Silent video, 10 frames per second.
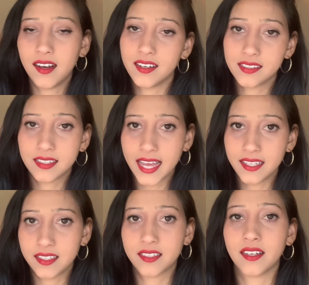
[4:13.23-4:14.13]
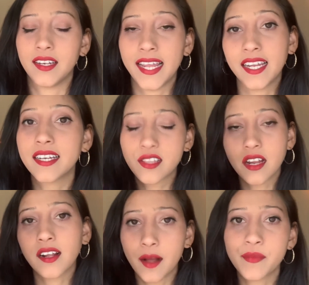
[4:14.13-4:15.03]
size. Like, it
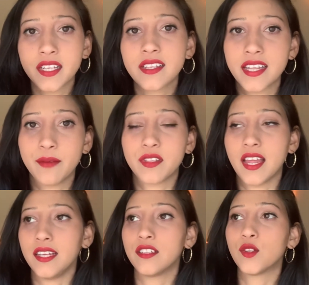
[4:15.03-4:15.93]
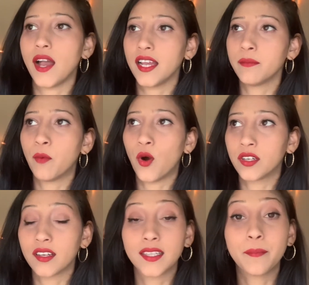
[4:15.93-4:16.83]
comes in same size, so I
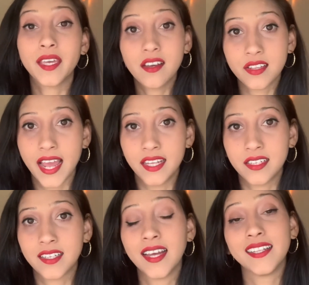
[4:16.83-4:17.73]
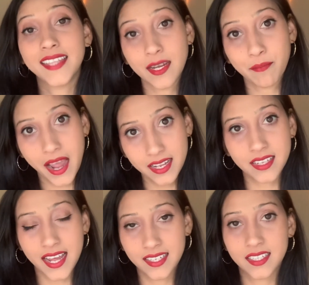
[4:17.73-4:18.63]
bought the bigger size than my
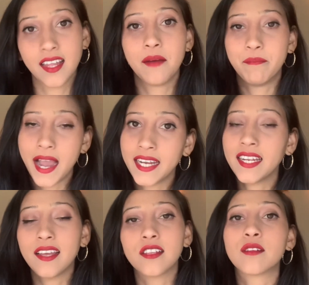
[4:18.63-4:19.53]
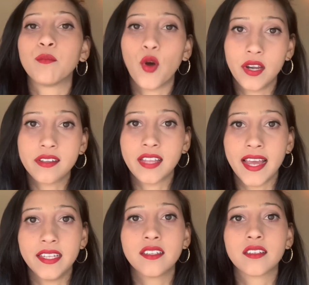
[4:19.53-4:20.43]
size. Mine is smaller
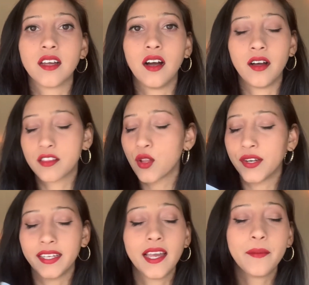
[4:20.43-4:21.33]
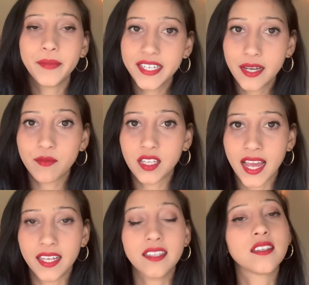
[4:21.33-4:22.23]
size, medium
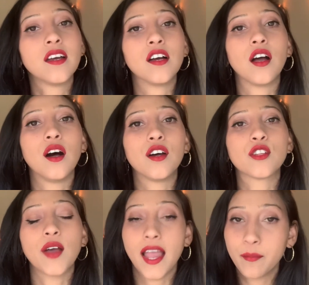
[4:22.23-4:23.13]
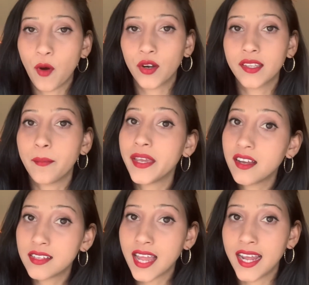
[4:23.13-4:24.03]
size. So I bought the bigger
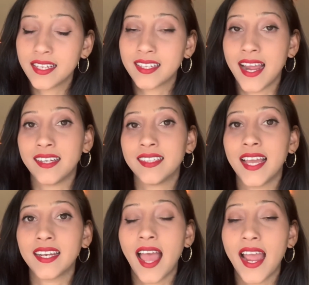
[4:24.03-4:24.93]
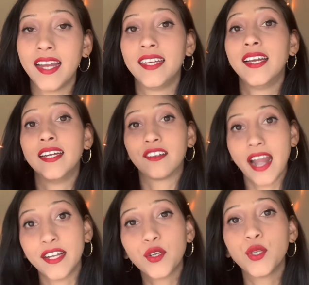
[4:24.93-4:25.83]
size and then I
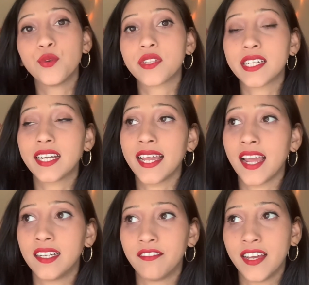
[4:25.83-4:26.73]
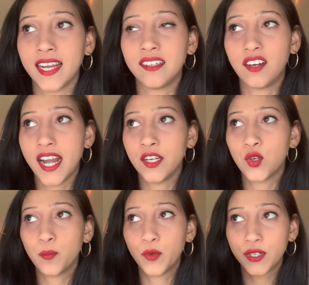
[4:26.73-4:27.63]
tried to use it. Like, when I tried to
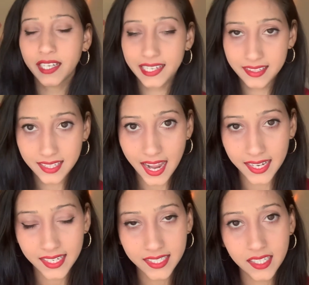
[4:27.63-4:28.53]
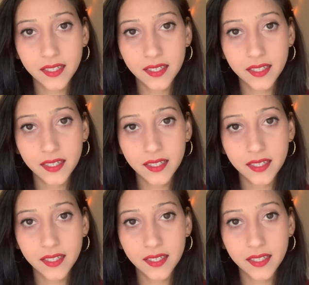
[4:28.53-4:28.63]
put inside it